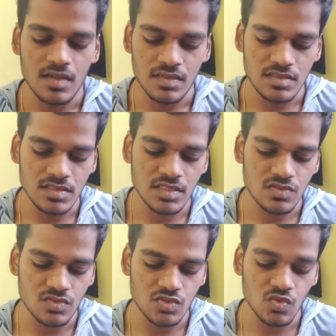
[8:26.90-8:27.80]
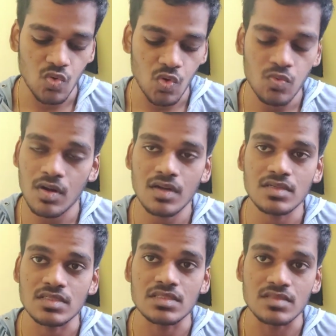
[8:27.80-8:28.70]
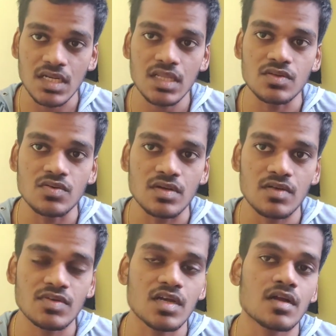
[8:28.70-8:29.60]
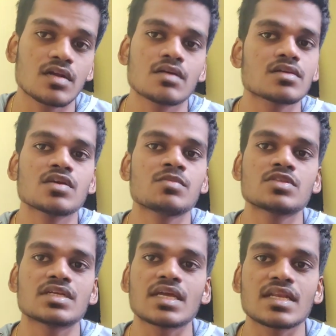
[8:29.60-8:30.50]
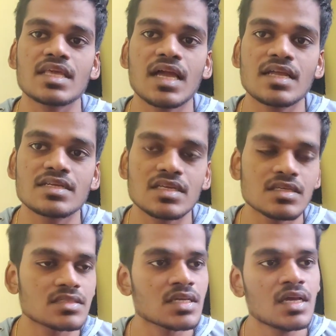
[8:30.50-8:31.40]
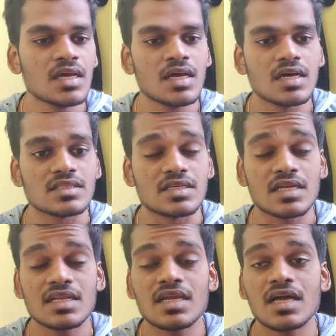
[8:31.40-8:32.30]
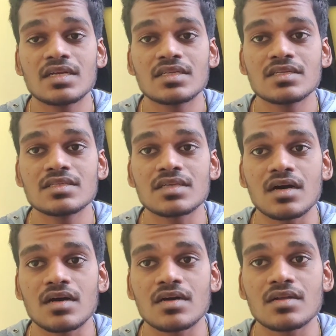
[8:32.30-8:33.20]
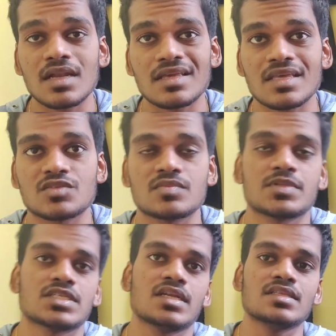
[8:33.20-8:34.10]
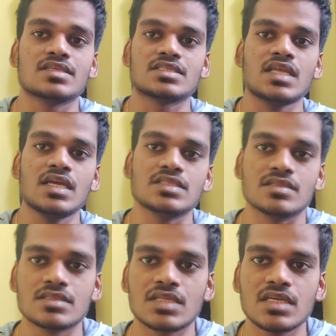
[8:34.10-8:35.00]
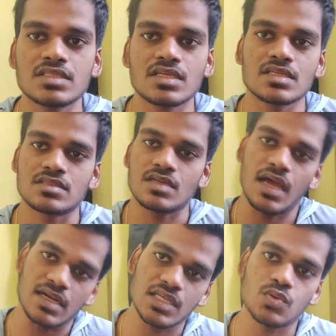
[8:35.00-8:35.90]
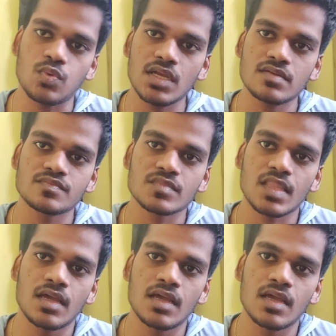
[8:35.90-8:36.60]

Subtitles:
C2. So overall, it's really good. I'm talking about the technicalities. The technicalities are like especially the staging. The staging is adequate.